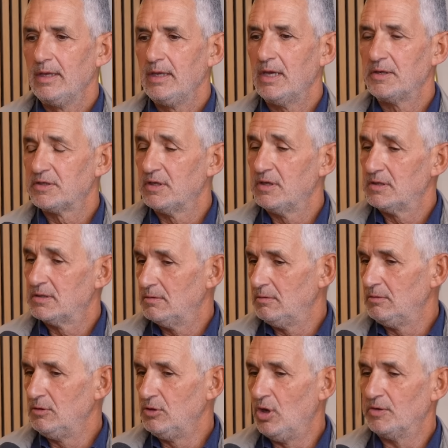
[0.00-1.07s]
Yeah, so there's
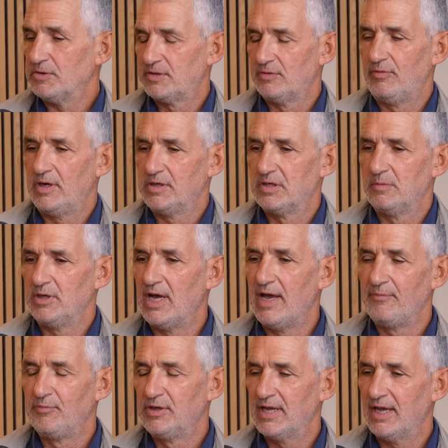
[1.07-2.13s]
lots of recipes. I
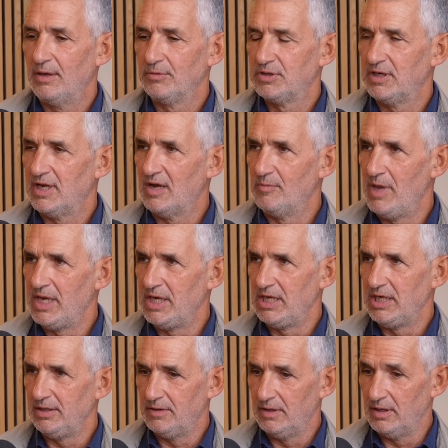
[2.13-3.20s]
haven't counted how
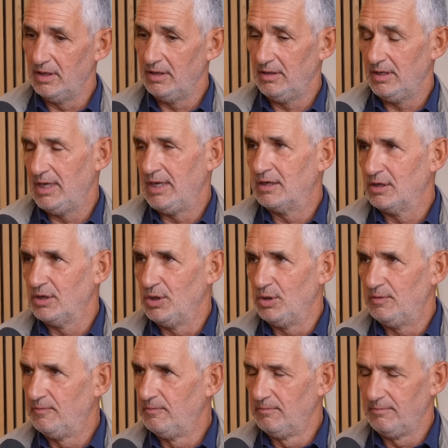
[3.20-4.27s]
many that
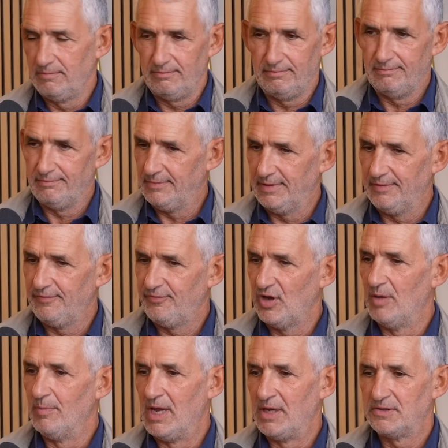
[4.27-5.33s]
include
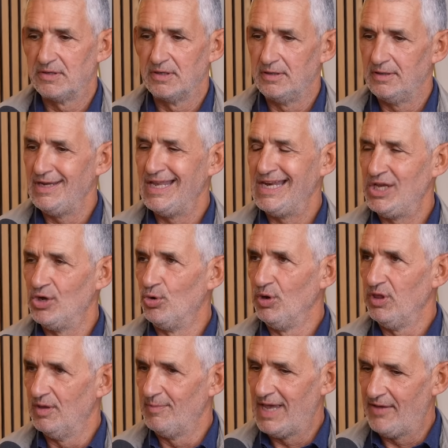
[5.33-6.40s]
ferments, and nearly
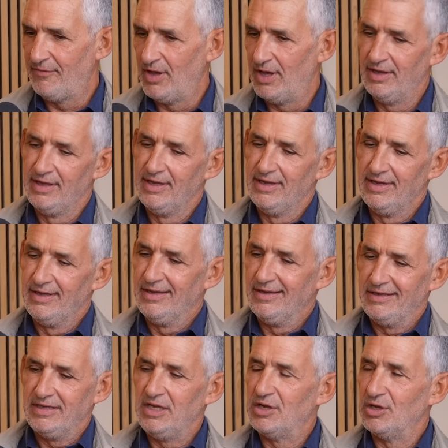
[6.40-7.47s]
all of them have a
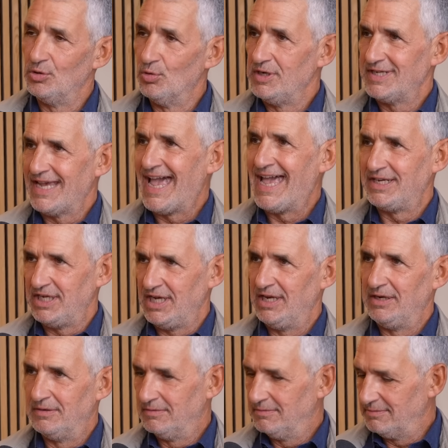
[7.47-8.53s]
you can always add
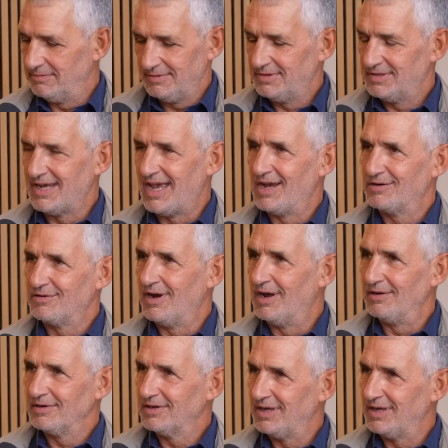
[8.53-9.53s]
in sauerkraut,